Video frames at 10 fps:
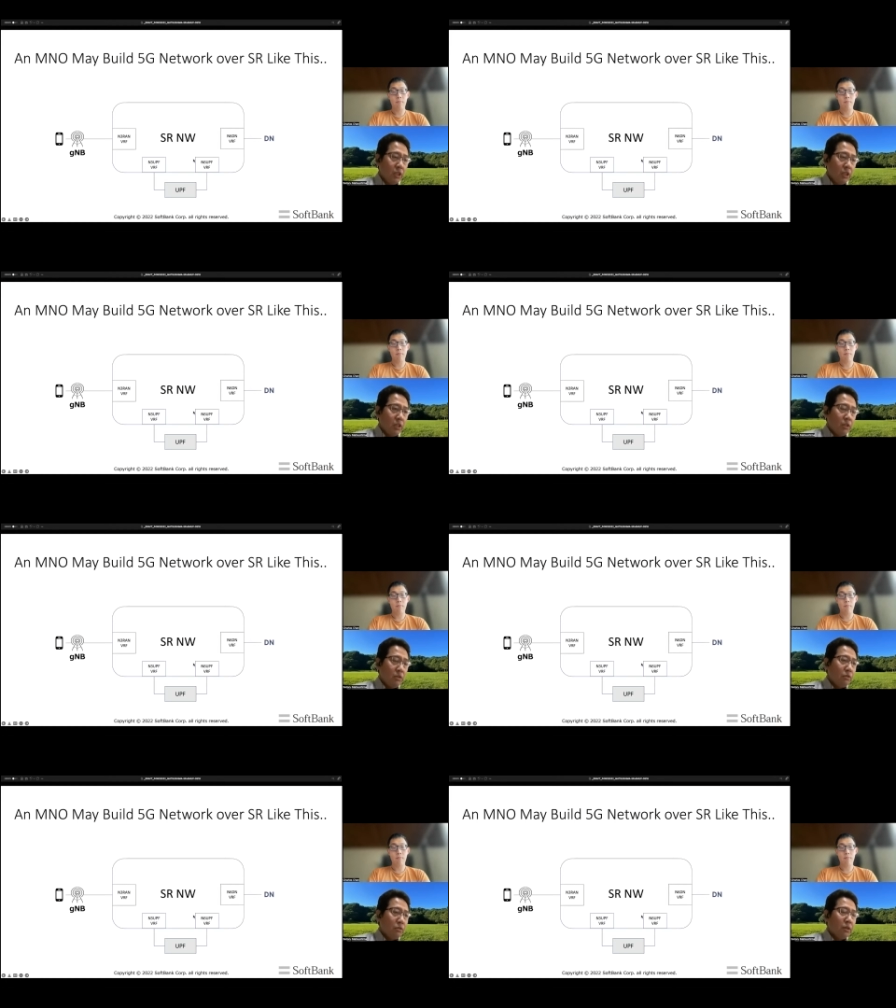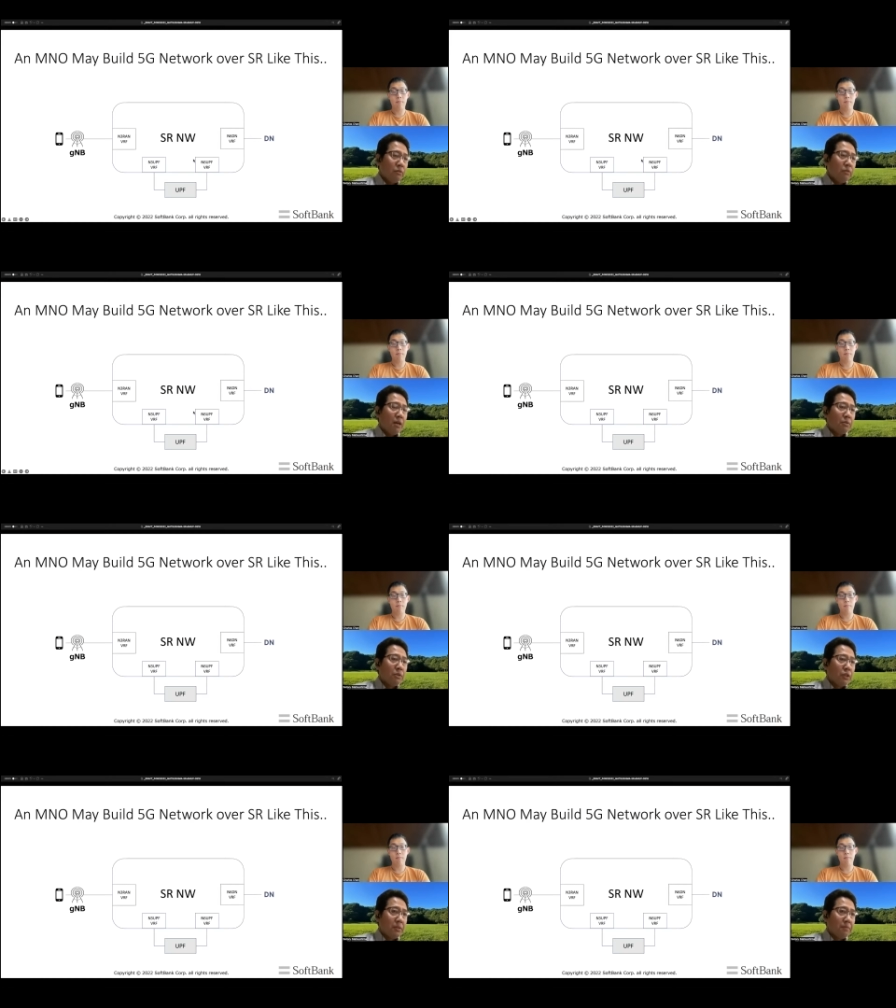to the
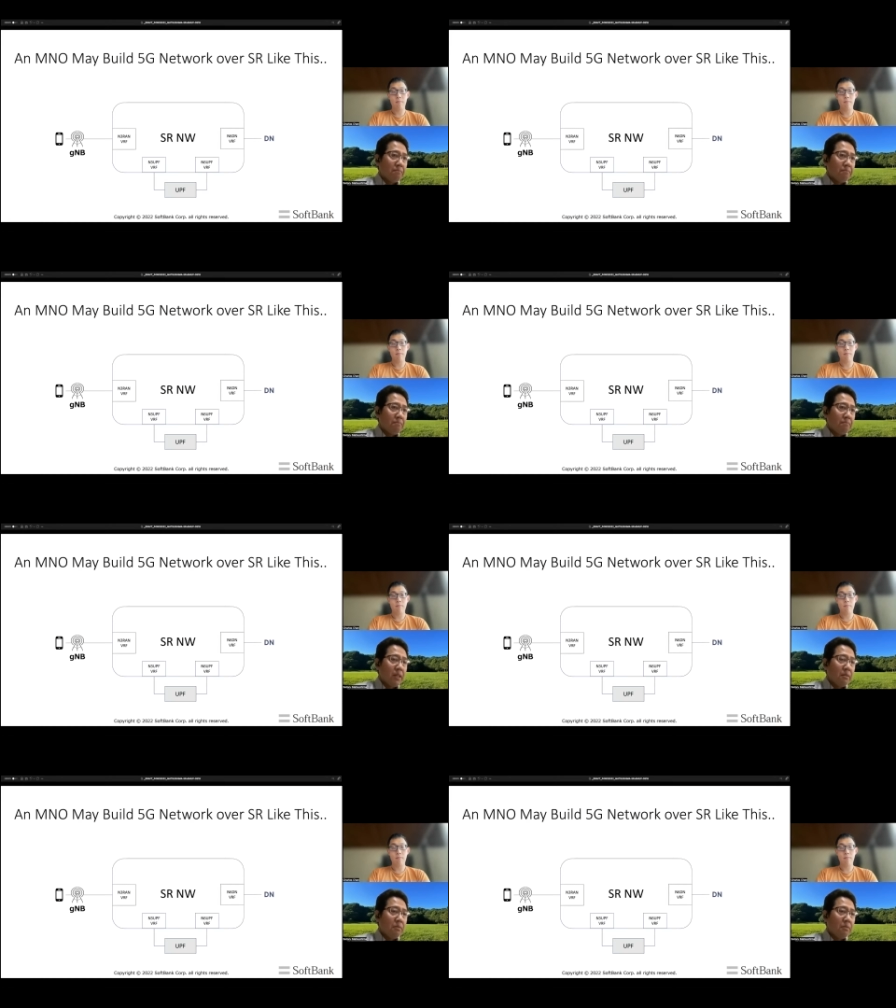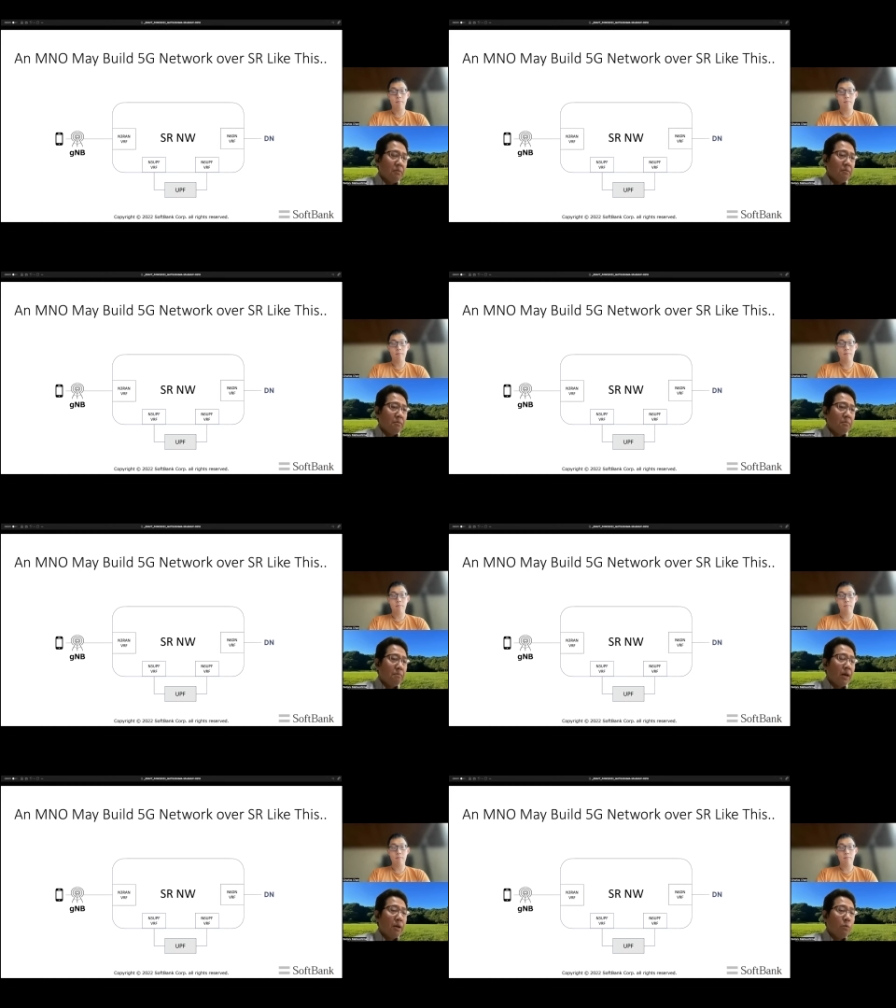5G
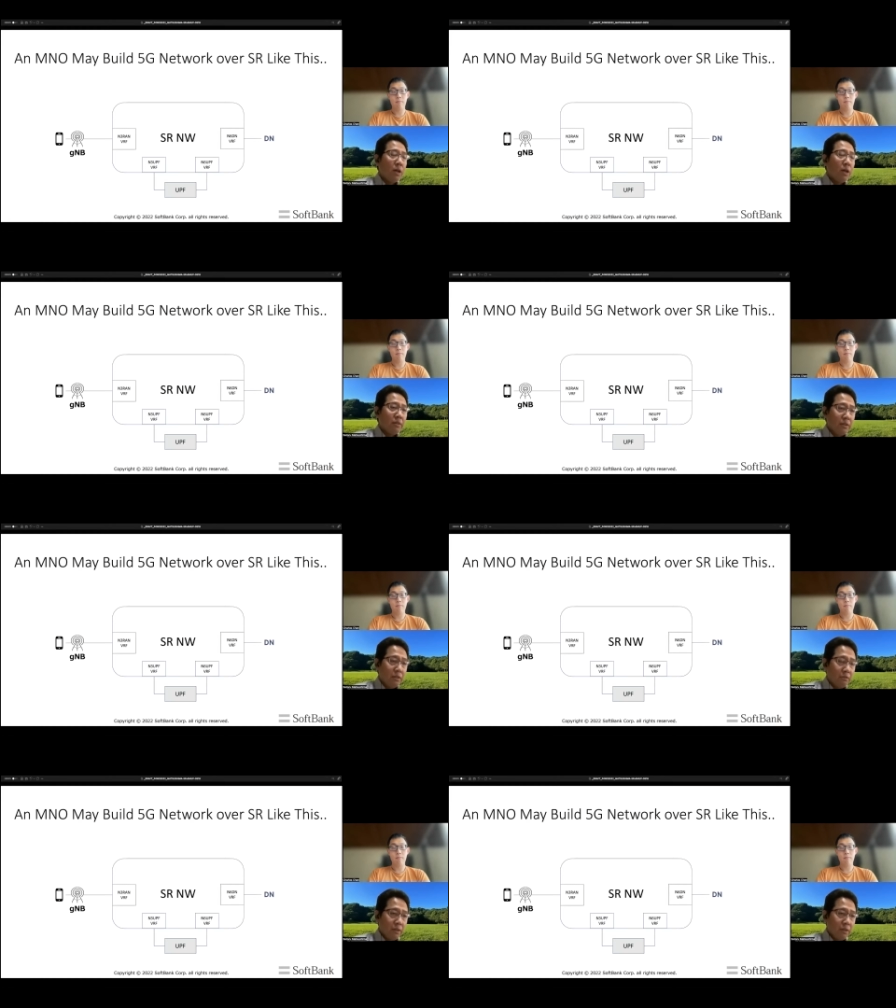by one network.